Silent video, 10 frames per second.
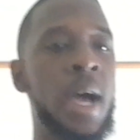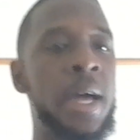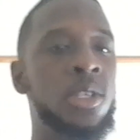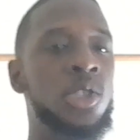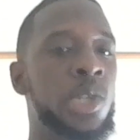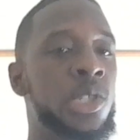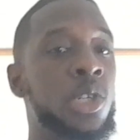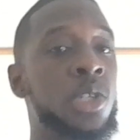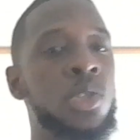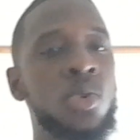and
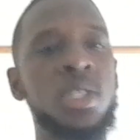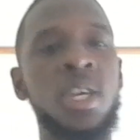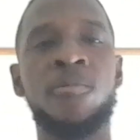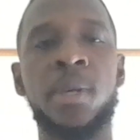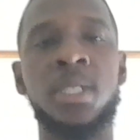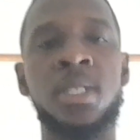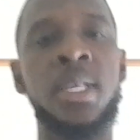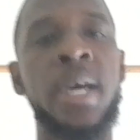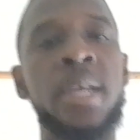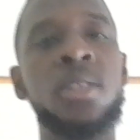judicious use of
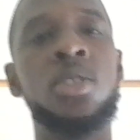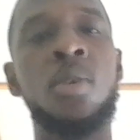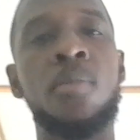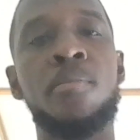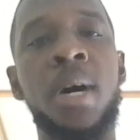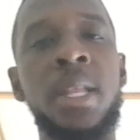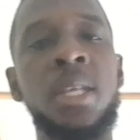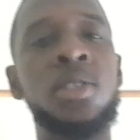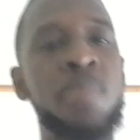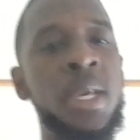pesticide to
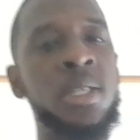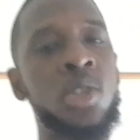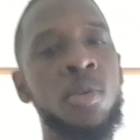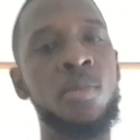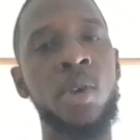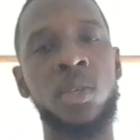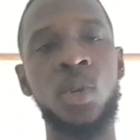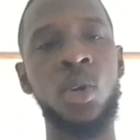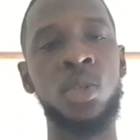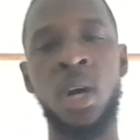manage pest outbreaks
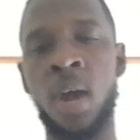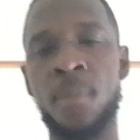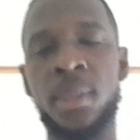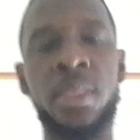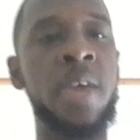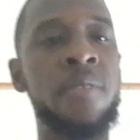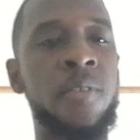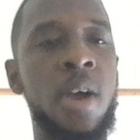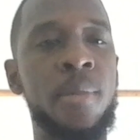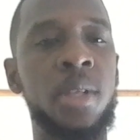without harming the
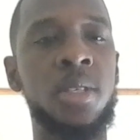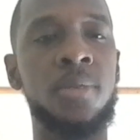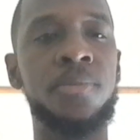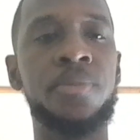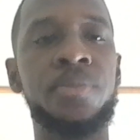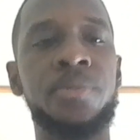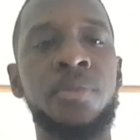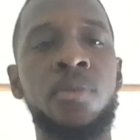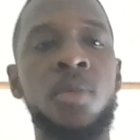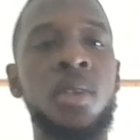environment.
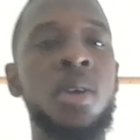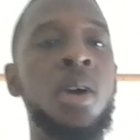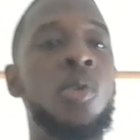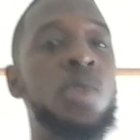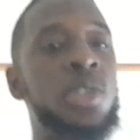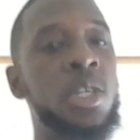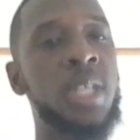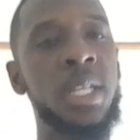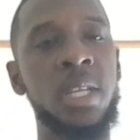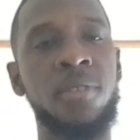
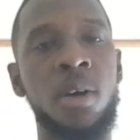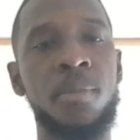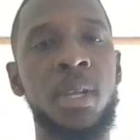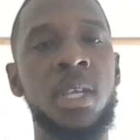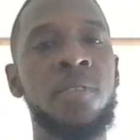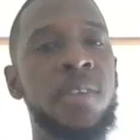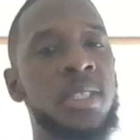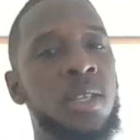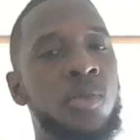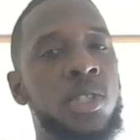Research and development.
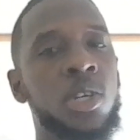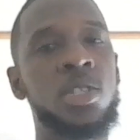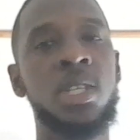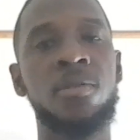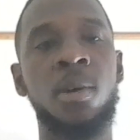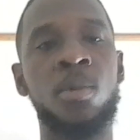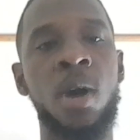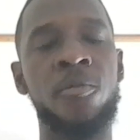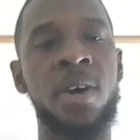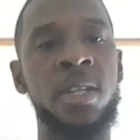Invest in research to develop
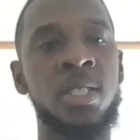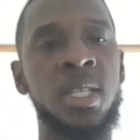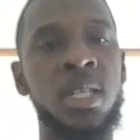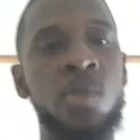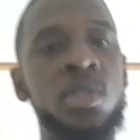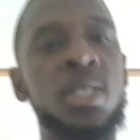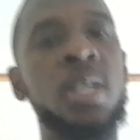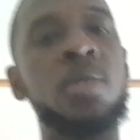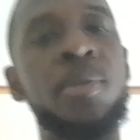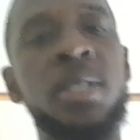crop varieties that are
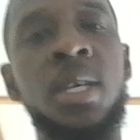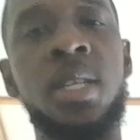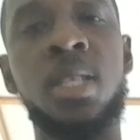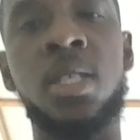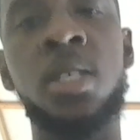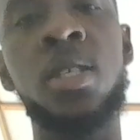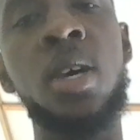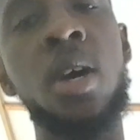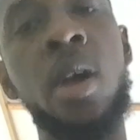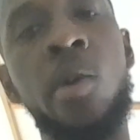resistant to pests and disease,
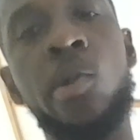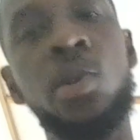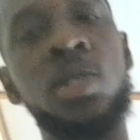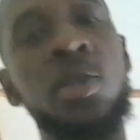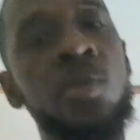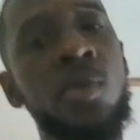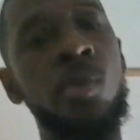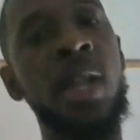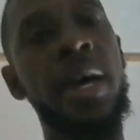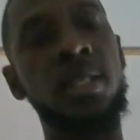reducing
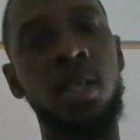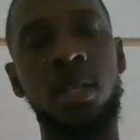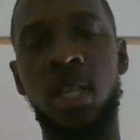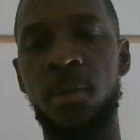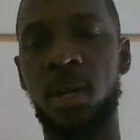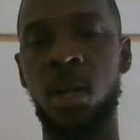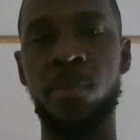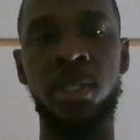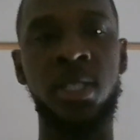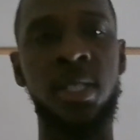reliance on chemical
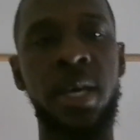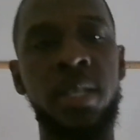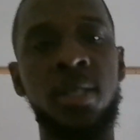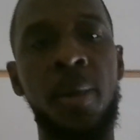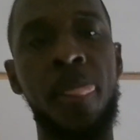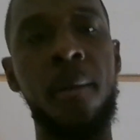pesticides.